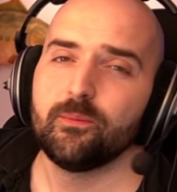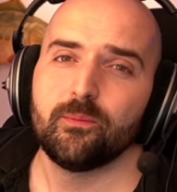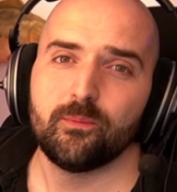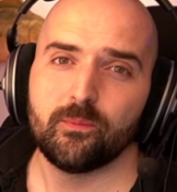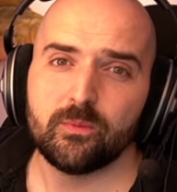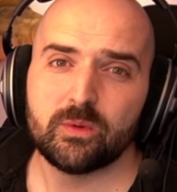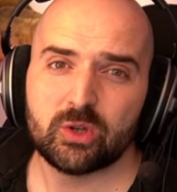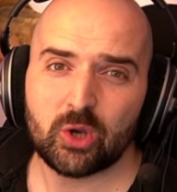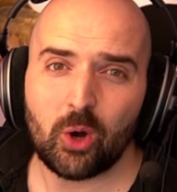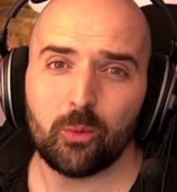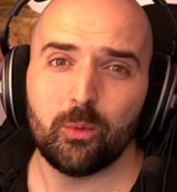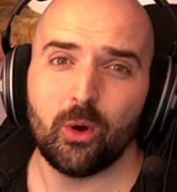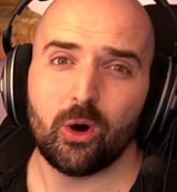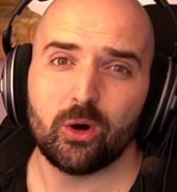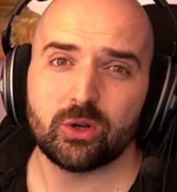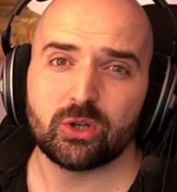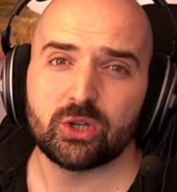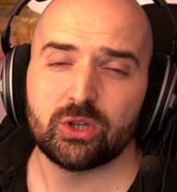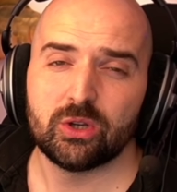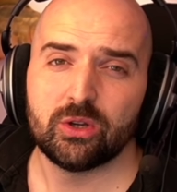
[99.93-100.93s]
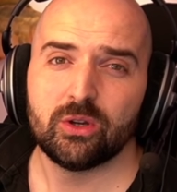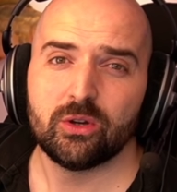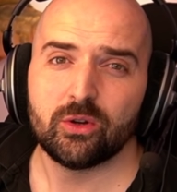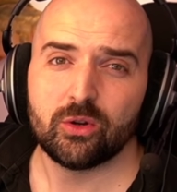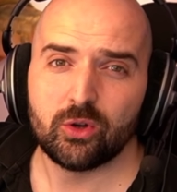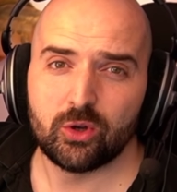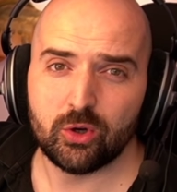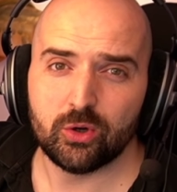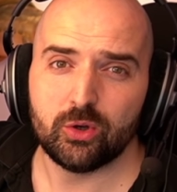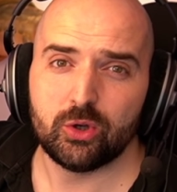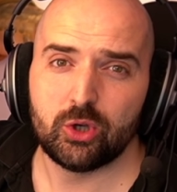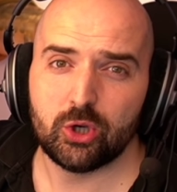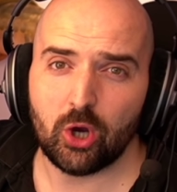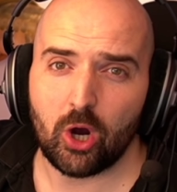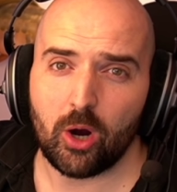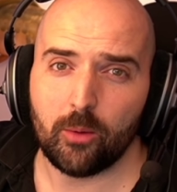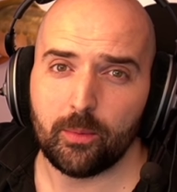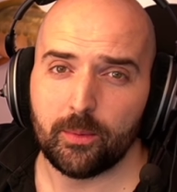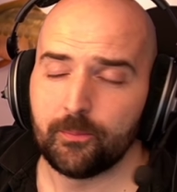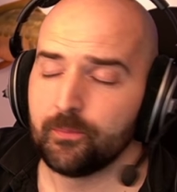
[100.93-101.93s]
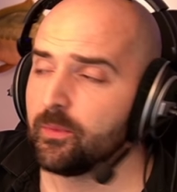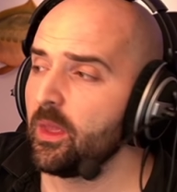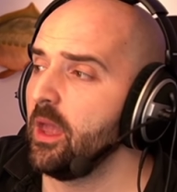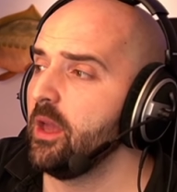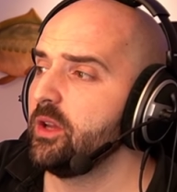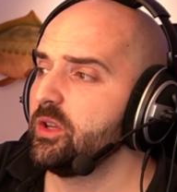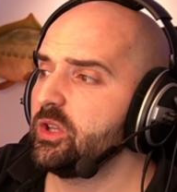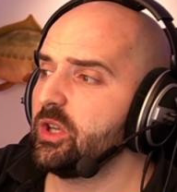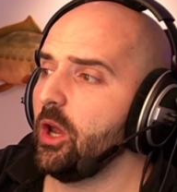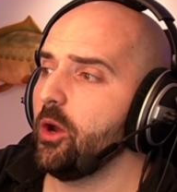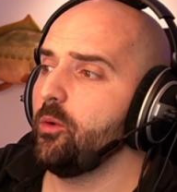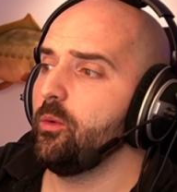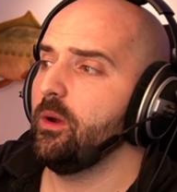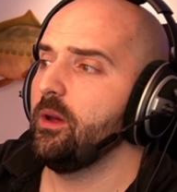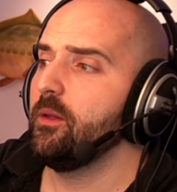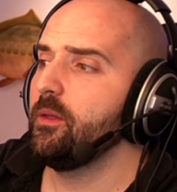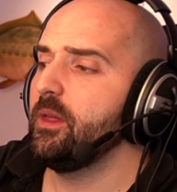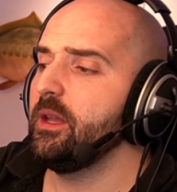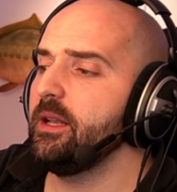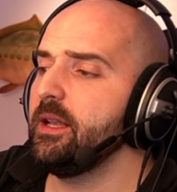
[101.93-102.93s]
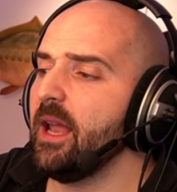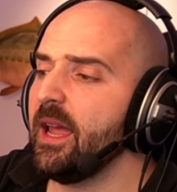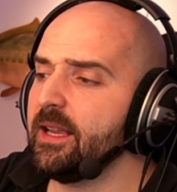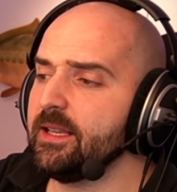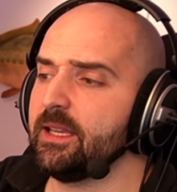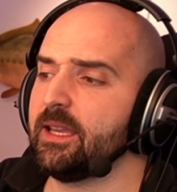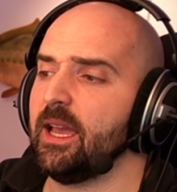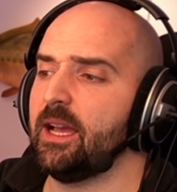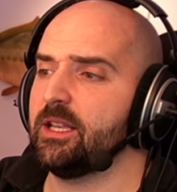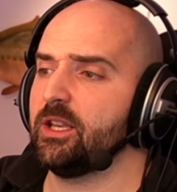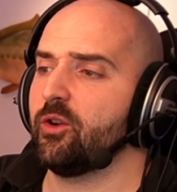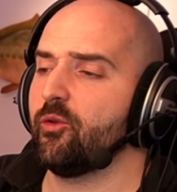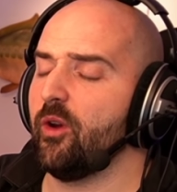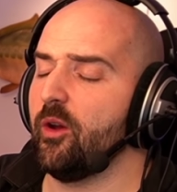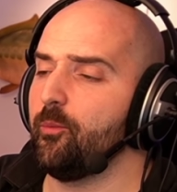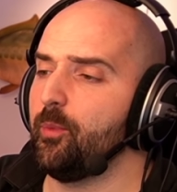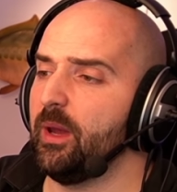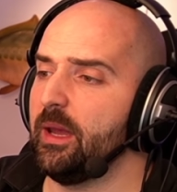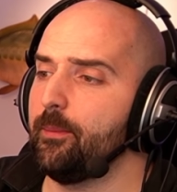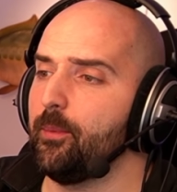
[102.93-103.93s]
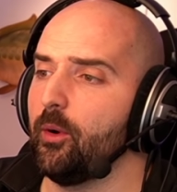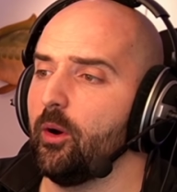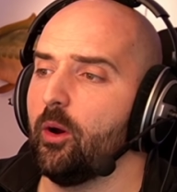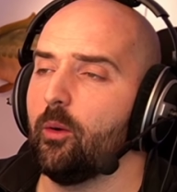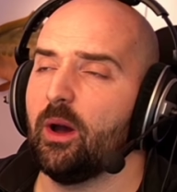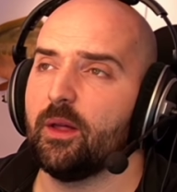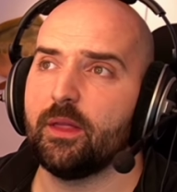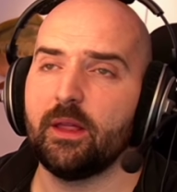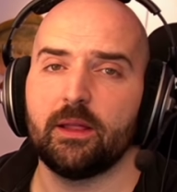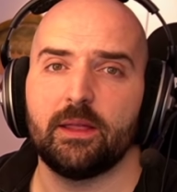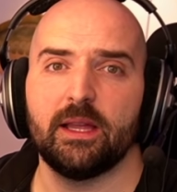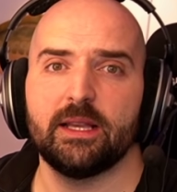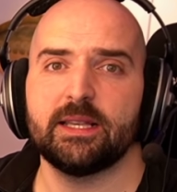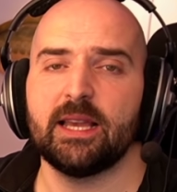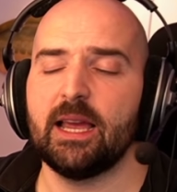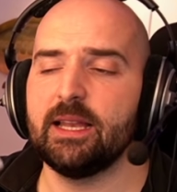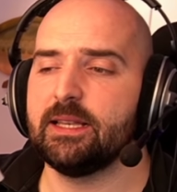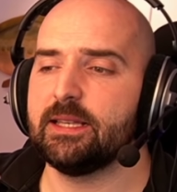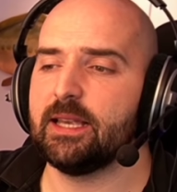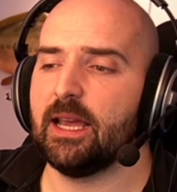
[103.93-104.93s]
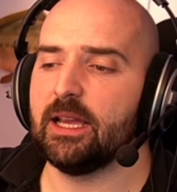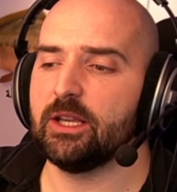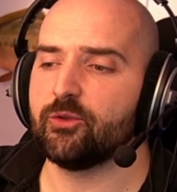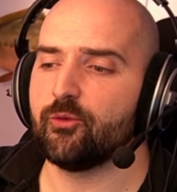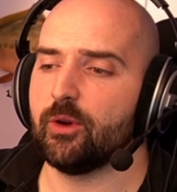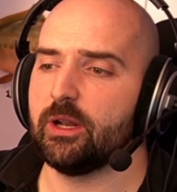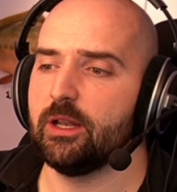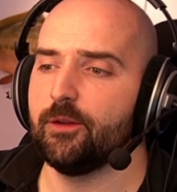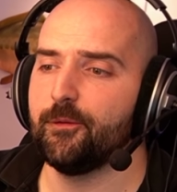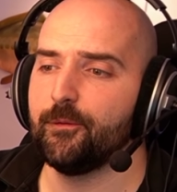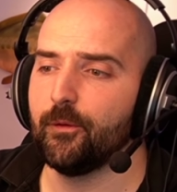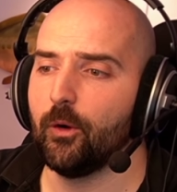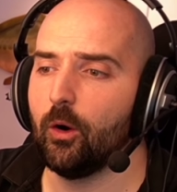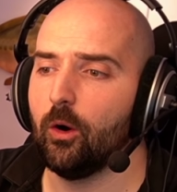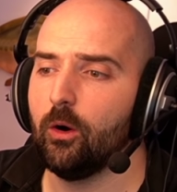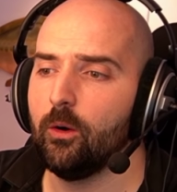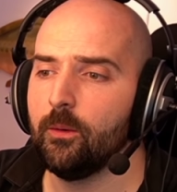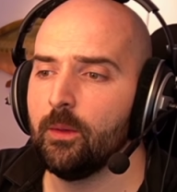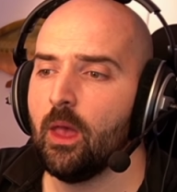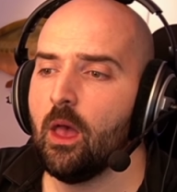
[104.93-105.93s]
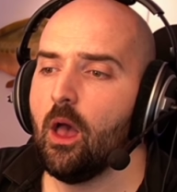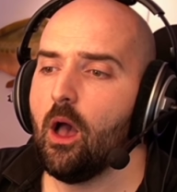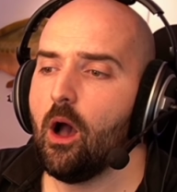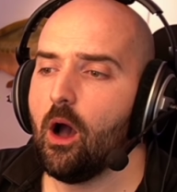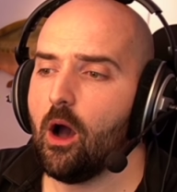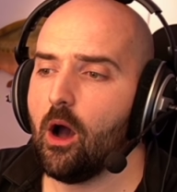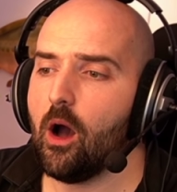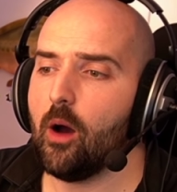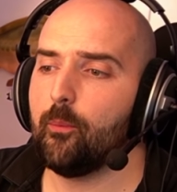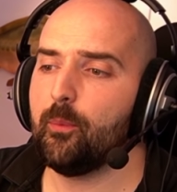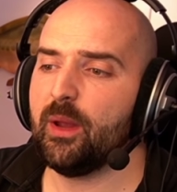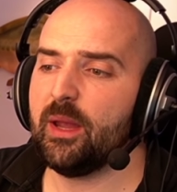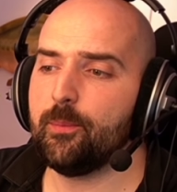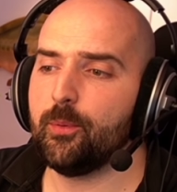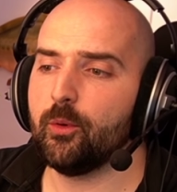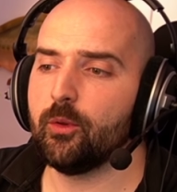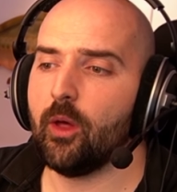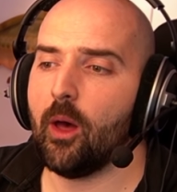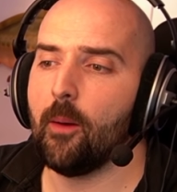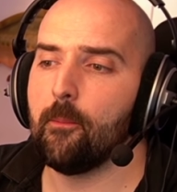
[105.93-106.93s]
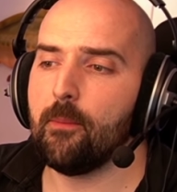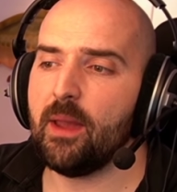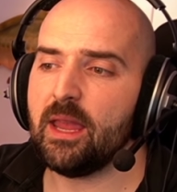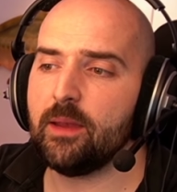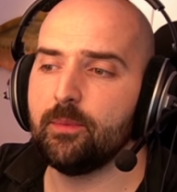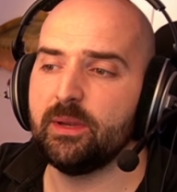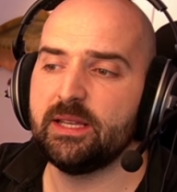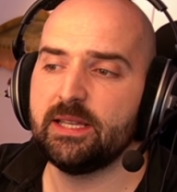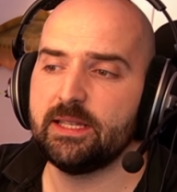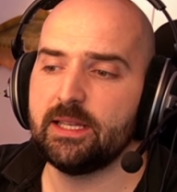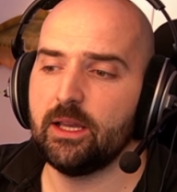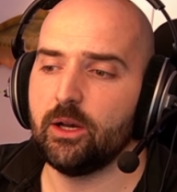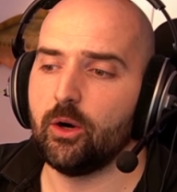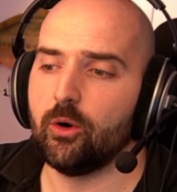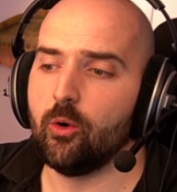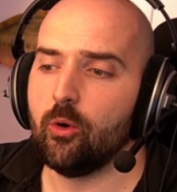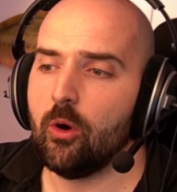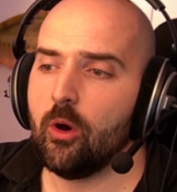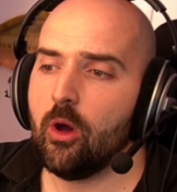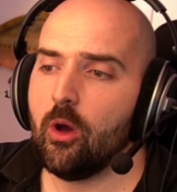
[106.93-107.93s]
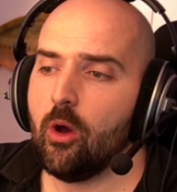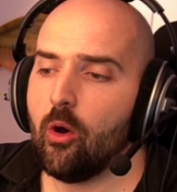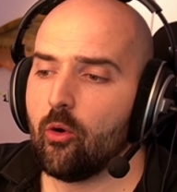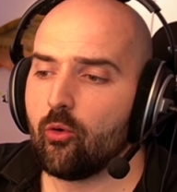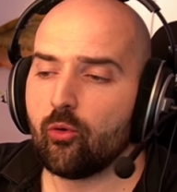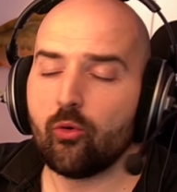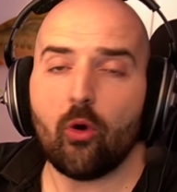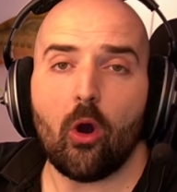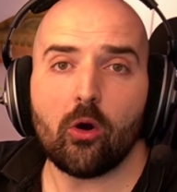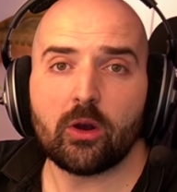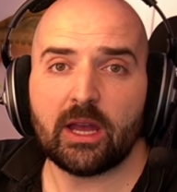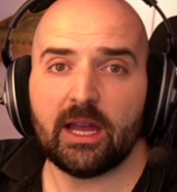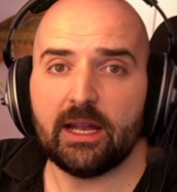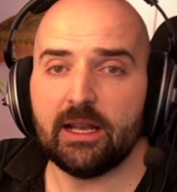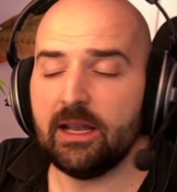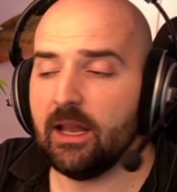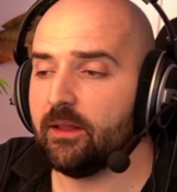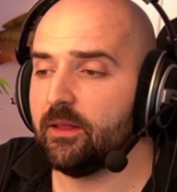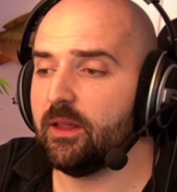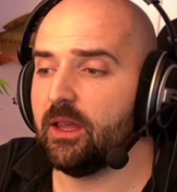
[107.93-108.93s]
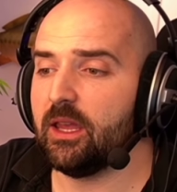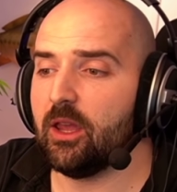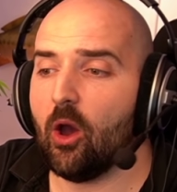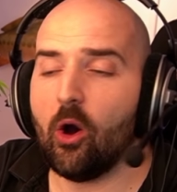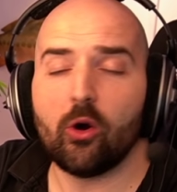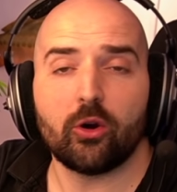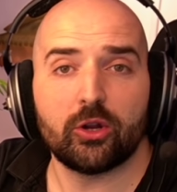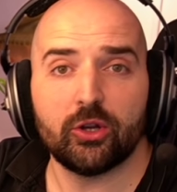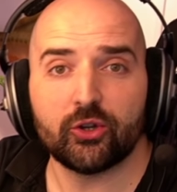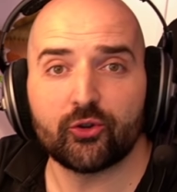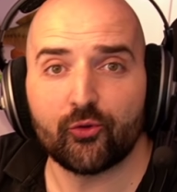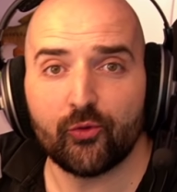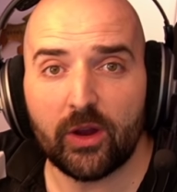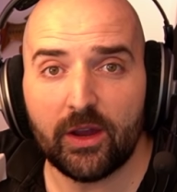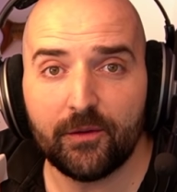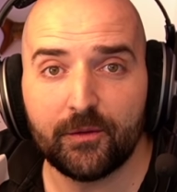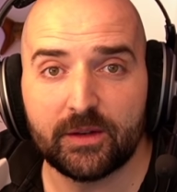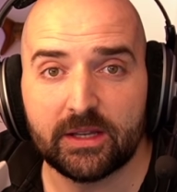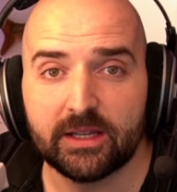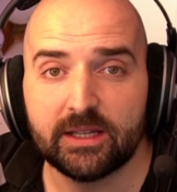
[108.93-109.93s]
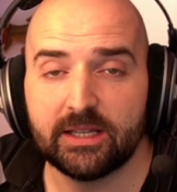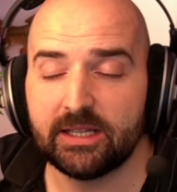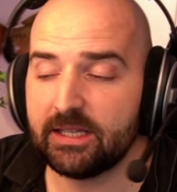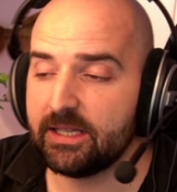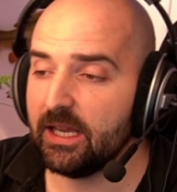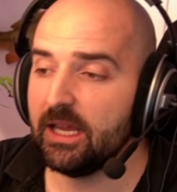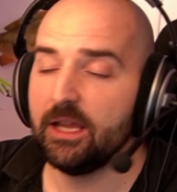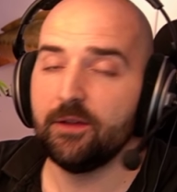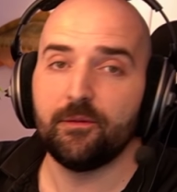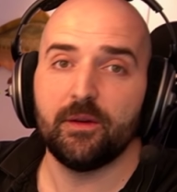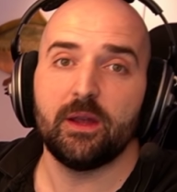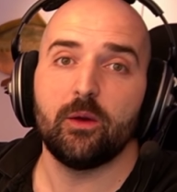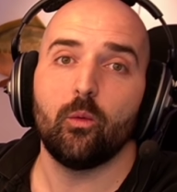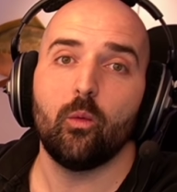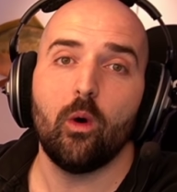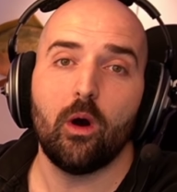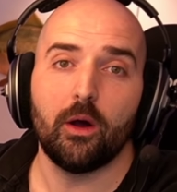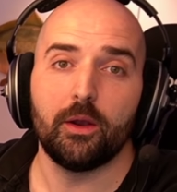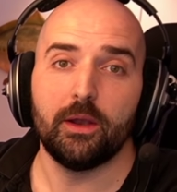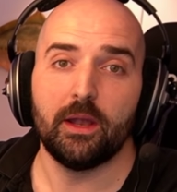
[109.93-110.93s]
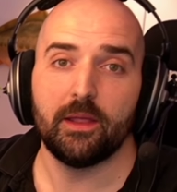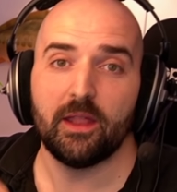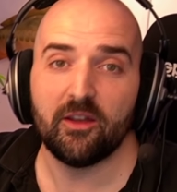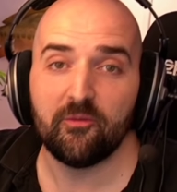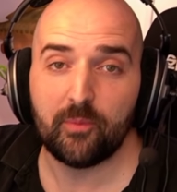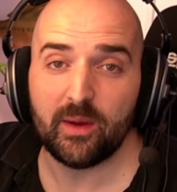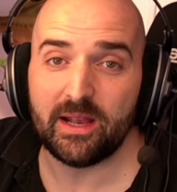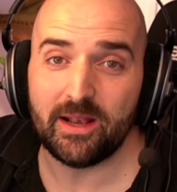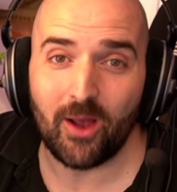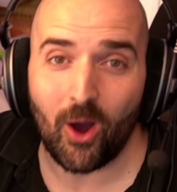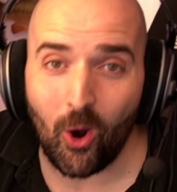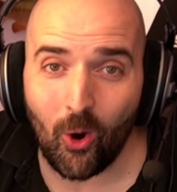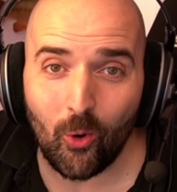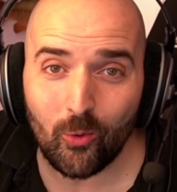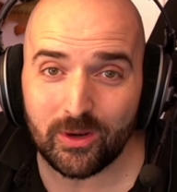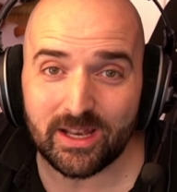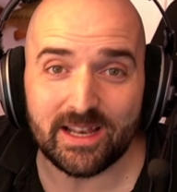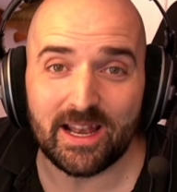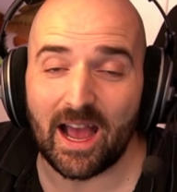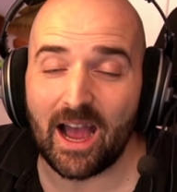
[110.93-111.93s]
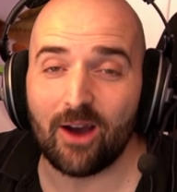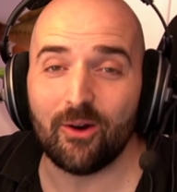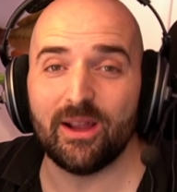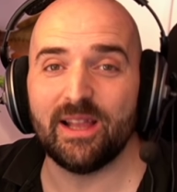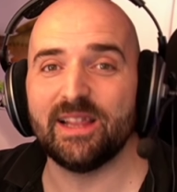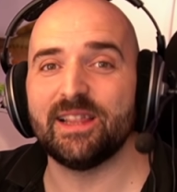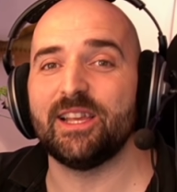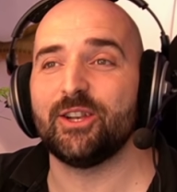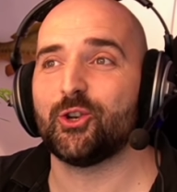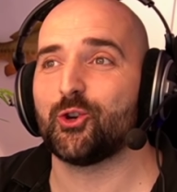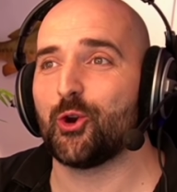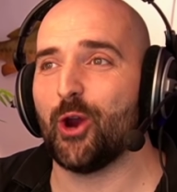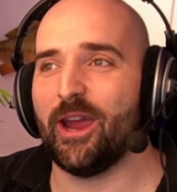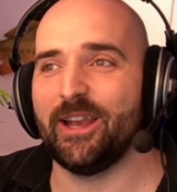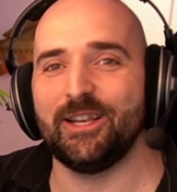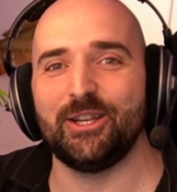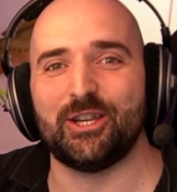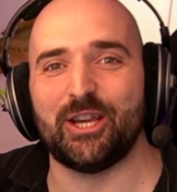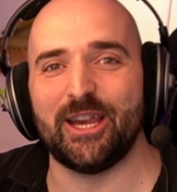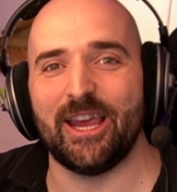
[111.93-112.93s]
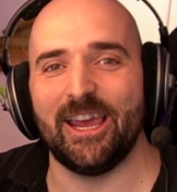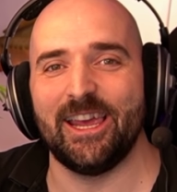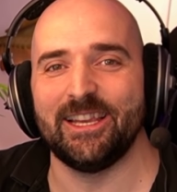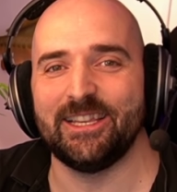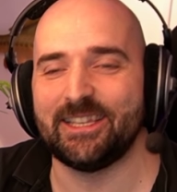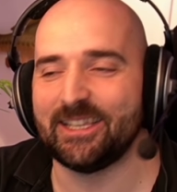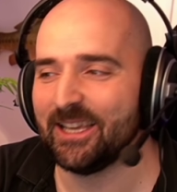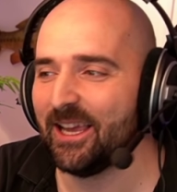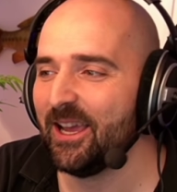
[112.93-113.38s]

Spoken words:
Top notch. Good job. So the next category of people who I think this headset is really for are people that are maybe still rocking the Oculus Rift CV1, and they've been holding out in their trenches